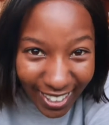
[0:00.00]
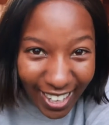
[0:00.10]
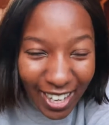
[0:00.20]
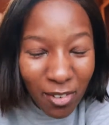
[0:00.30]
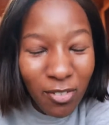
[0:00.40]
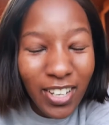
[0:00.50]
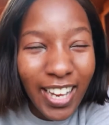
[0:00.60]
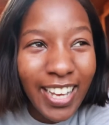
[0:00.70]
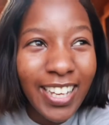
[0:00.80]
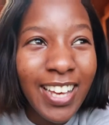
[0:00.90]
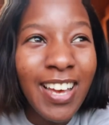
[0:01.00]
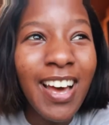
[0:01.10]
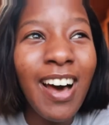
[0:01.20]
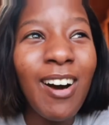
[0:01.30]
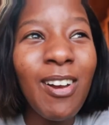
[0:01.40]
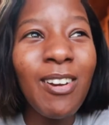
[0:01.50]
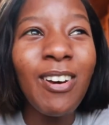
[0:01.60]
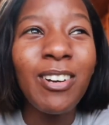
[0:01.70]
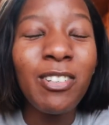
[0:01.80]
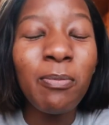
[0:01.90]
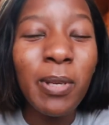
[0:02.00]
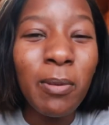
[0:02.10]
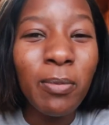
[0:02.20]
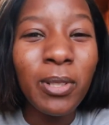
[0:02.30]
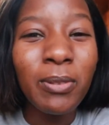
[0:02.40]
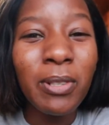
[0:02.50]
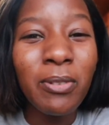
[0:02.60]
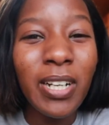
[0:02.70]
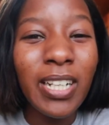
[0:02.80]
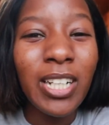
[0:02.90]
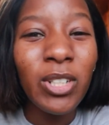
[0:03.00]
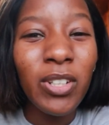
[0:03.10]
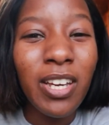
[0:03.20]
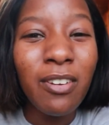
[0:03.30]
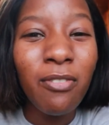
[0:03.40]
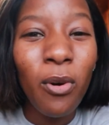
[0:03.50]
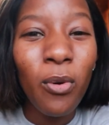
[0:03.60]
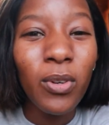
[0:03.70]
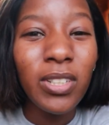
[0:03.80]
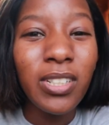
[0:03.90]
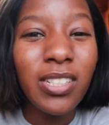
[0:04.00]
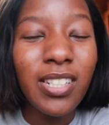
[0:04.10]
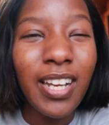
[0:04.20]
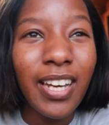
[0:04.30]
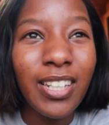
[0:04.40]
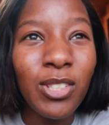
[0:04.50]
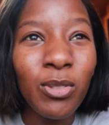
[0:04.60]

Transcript: And I feel like a lot of people were really looking forward like